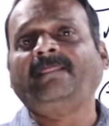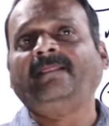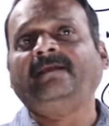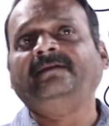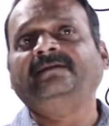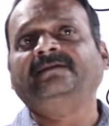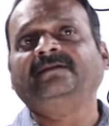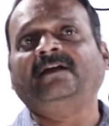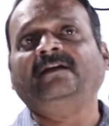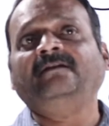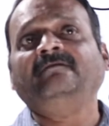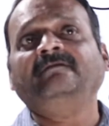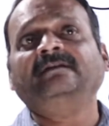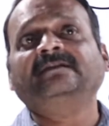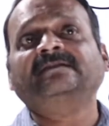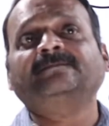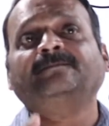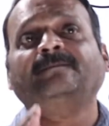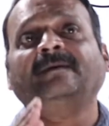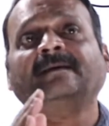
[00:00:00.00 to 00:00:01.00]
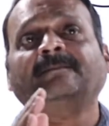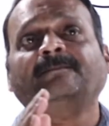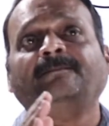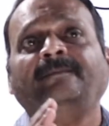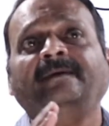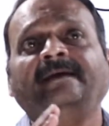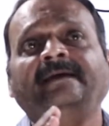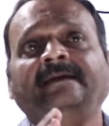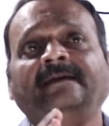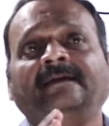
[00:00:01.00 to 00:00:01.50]
is always
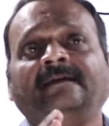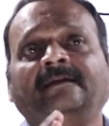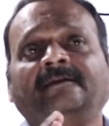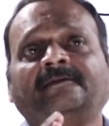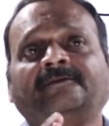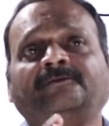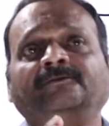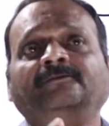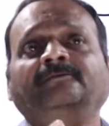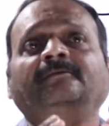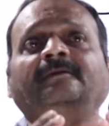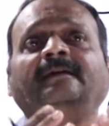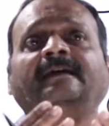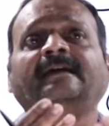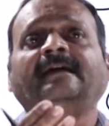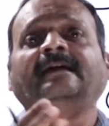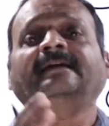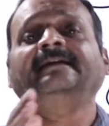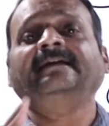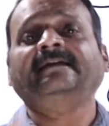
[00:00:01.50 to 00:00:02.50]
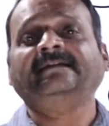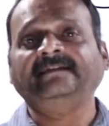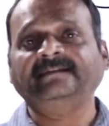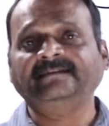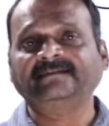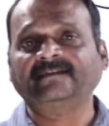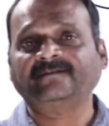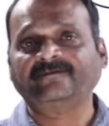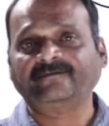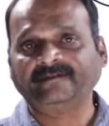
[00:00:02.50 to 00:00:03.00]
perpendicular to a conducting
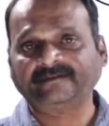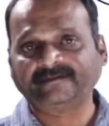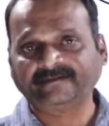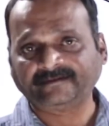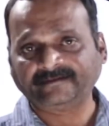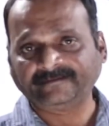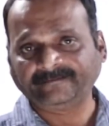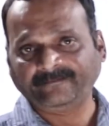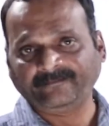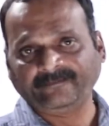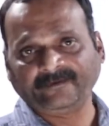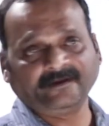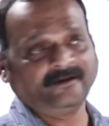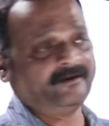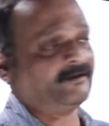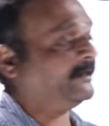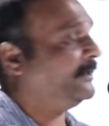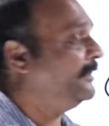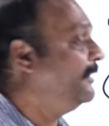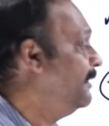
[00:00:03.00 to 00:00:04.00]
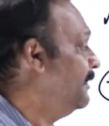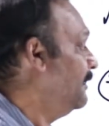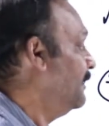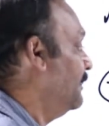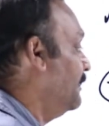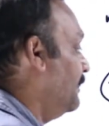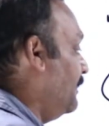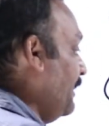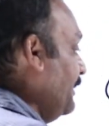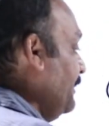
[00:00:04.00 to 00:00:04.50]
surface. Okay,
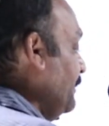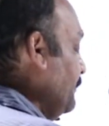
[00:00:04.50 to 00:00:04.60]
line